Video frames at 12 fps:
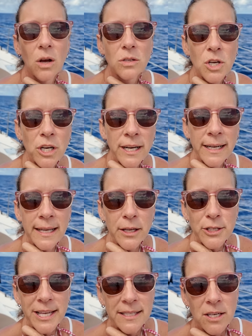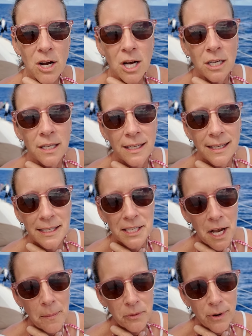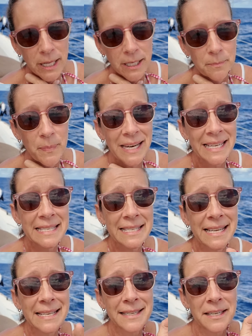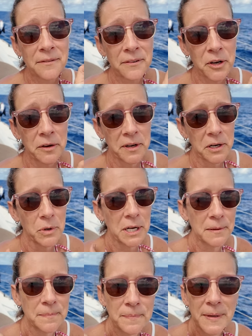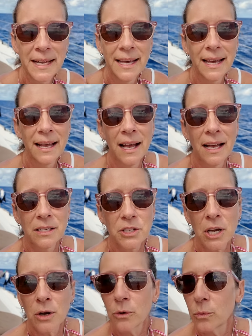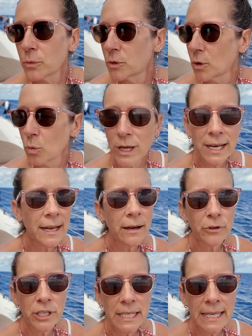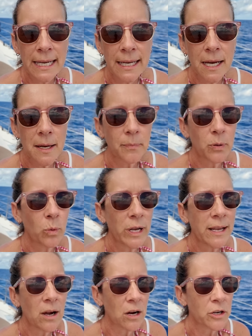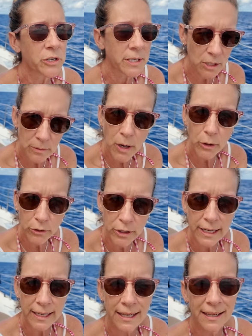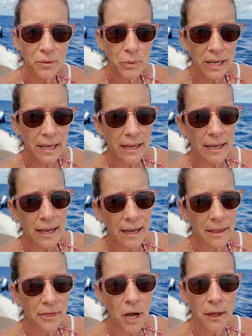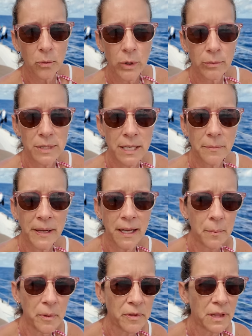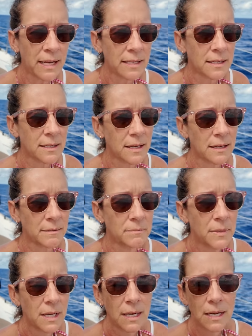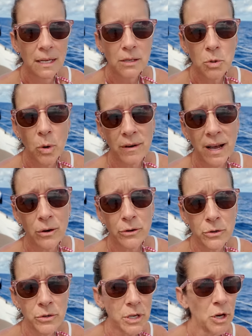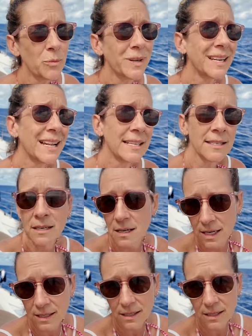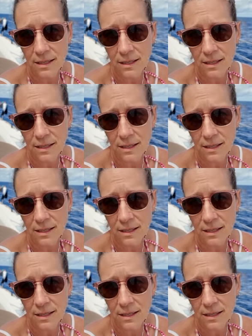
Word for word: Sorry, can't use that song. It's copyrighted, but he sings it very, very well. So the wind never did kick up. We are still motoring. We thought the wind was going to pick up over the last 12 hours or so, but it has not.